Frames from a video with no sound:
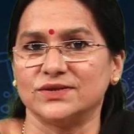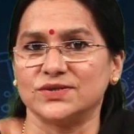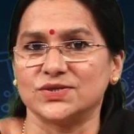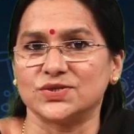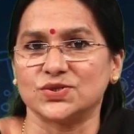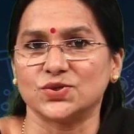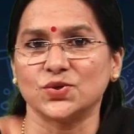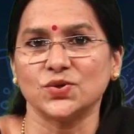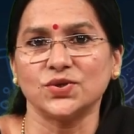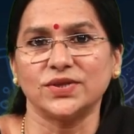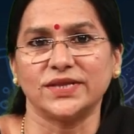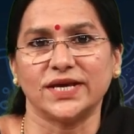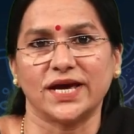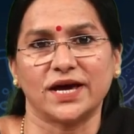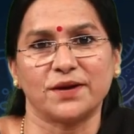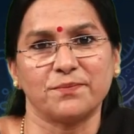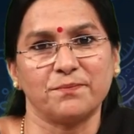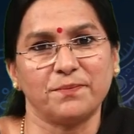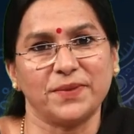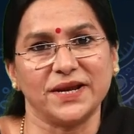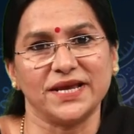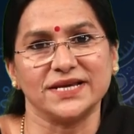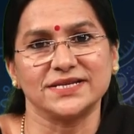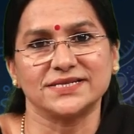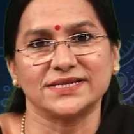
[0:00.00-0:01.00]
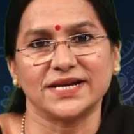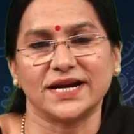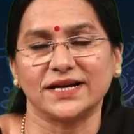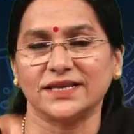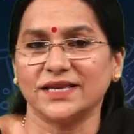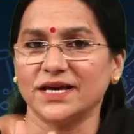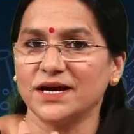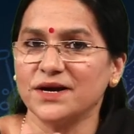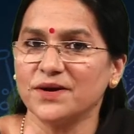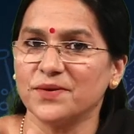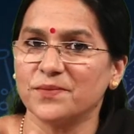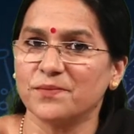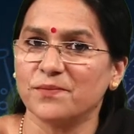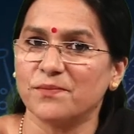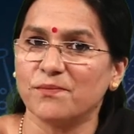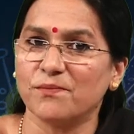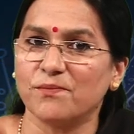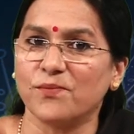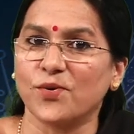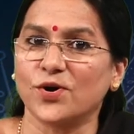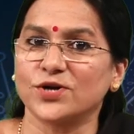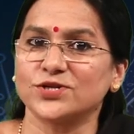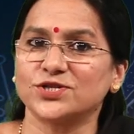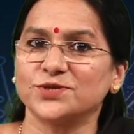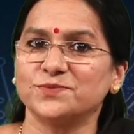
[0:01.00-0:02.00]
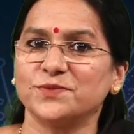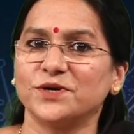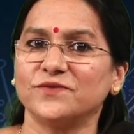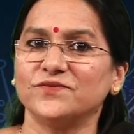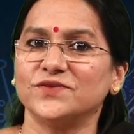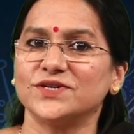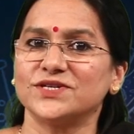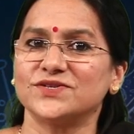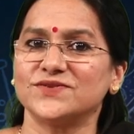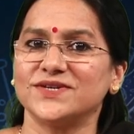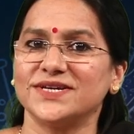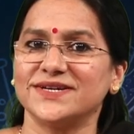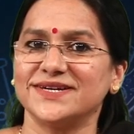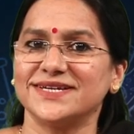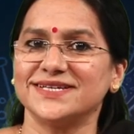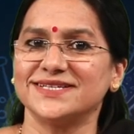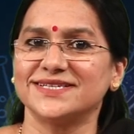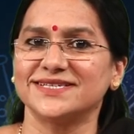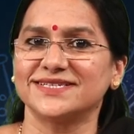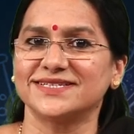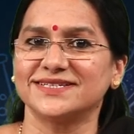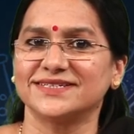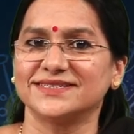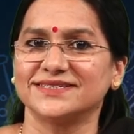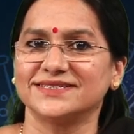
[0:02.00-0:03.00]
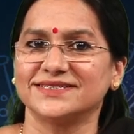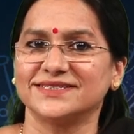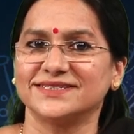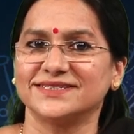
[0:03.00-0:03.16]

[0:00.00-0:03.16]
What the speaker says: So they are placed at the bottom of the series.